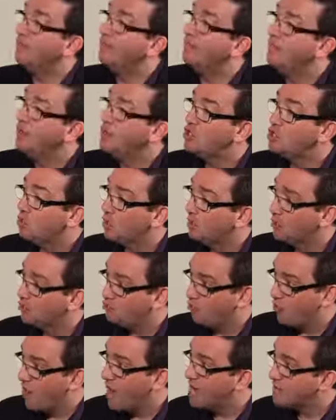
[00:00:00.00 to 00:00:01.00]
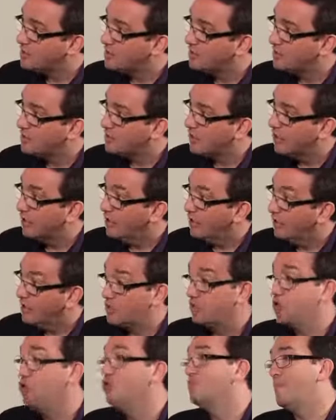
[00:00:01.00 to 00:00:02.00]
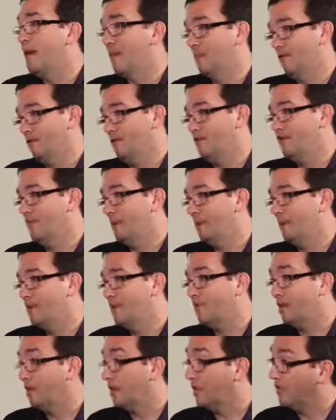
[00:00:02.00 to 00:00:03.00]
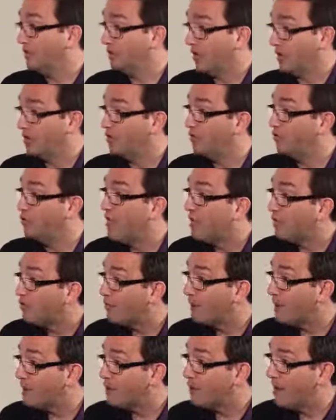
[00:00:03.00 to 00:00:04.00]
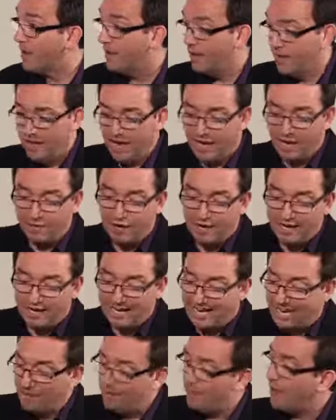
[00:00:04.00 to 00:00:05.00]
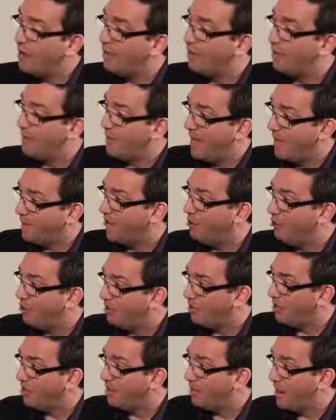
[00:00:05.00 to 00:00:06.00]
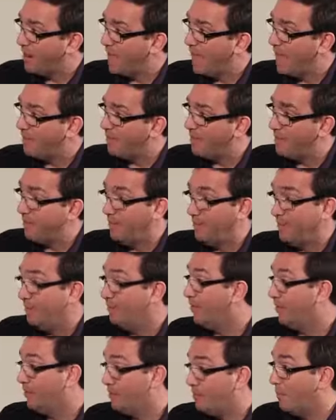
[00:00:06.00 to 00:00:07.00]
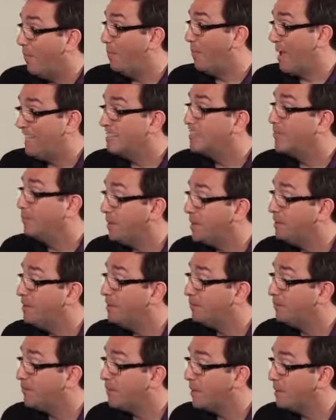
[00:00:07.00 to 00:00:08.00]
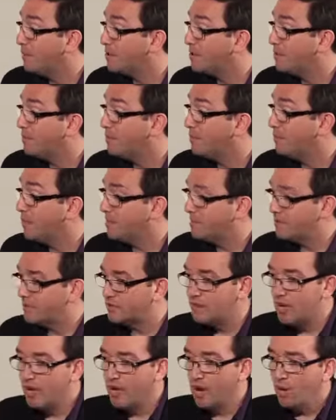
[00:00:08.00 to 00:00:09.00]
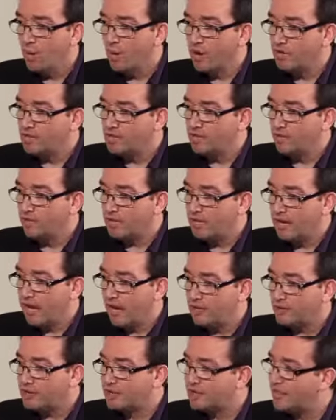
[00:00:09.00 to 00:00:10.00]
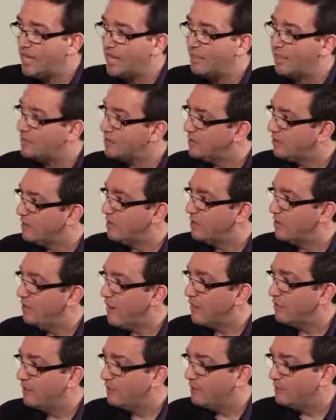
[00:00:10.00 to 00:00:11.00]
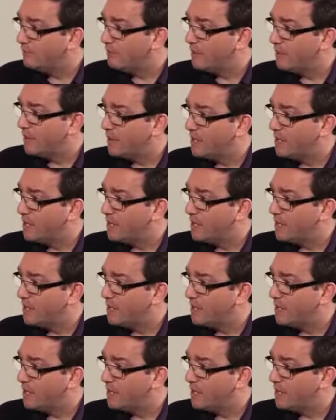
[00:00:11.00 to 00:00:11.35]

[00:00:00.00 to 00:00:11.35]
a virtual address is a huge benefit to me because I can kind of do that from anywhere, and if I can get mail from that and look at it on my app, this is a massive big deal for me in terms of business. What are some of the other segments that can benefit from